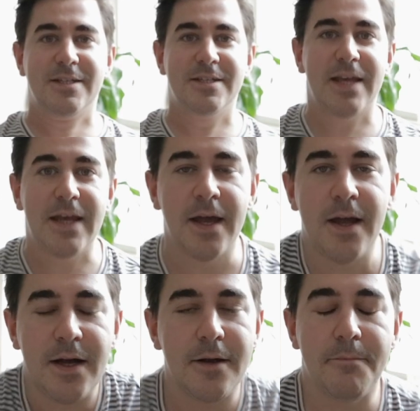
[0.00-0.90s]
You see,
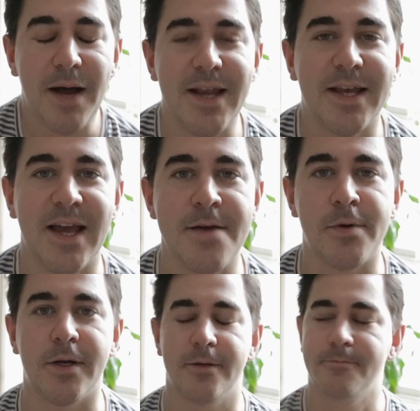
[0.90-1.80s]
buying a
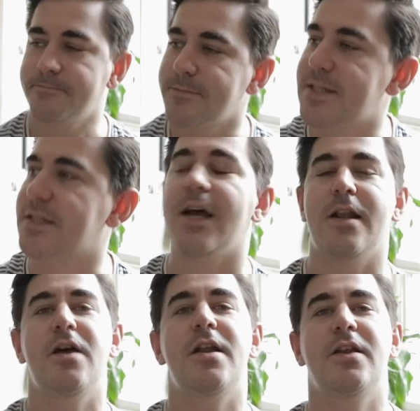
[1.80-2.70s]
camera is
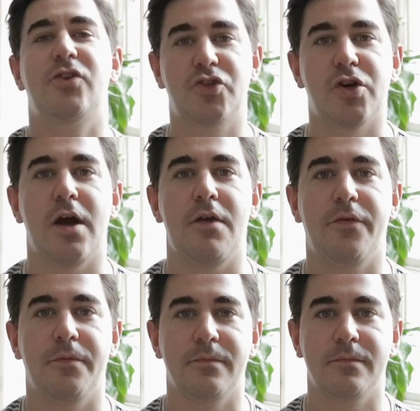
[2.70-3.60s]
like learning to
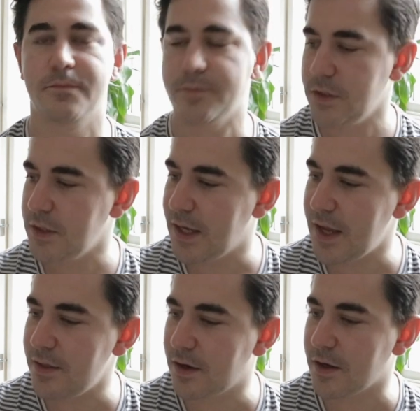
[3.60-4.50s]
drive. You
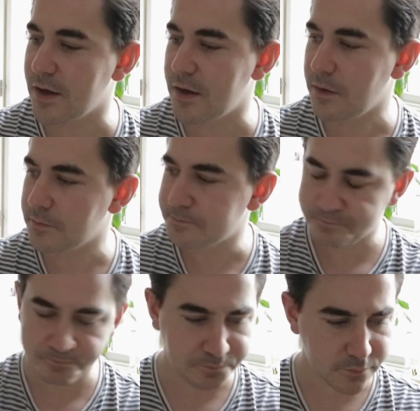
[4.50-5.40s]
get in the car
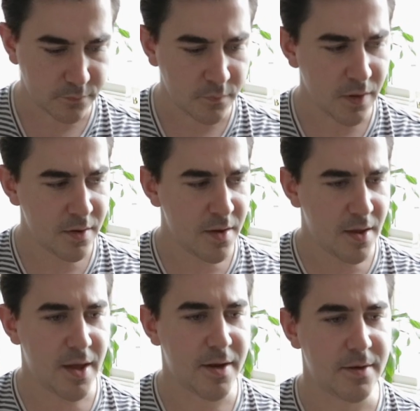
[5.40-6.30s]

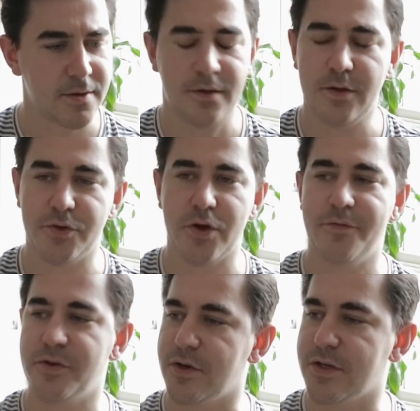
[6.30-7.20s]
and your
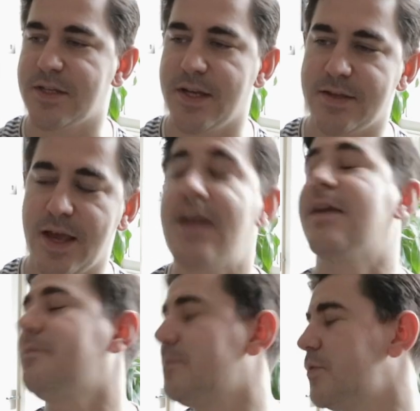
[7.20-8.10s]
driving instructor says,
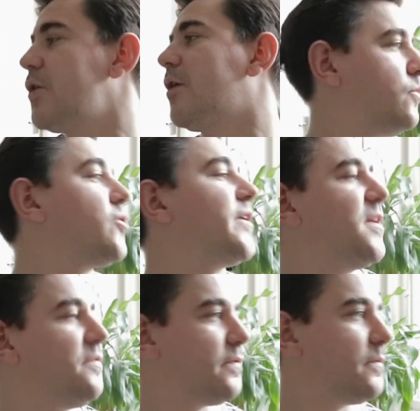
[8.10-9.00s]
hey, bro. What,
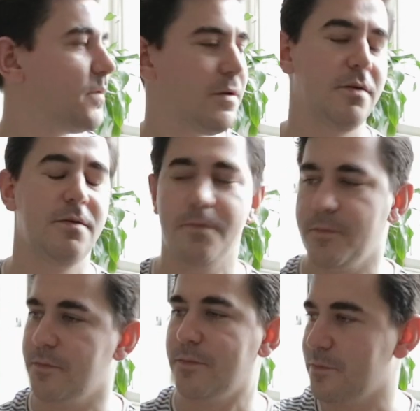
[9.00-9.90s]
Keith?
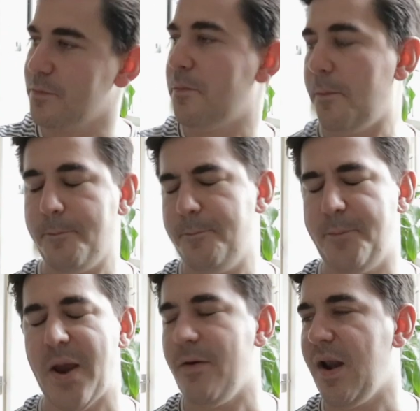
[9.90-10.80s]

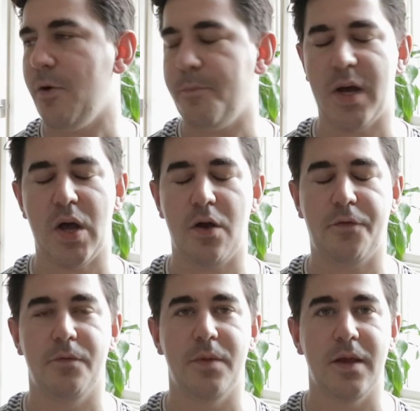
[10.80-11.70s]
Parallel
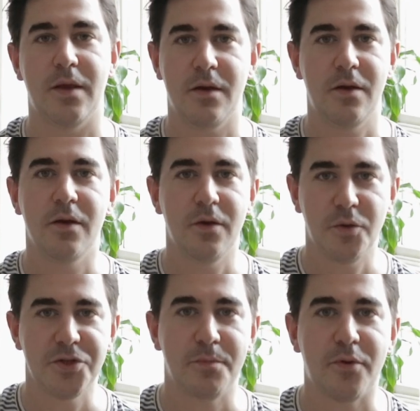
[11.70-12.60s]
park for me.
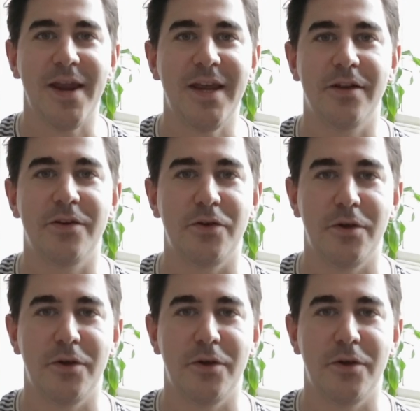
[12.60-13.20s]
What's your brain gonna do?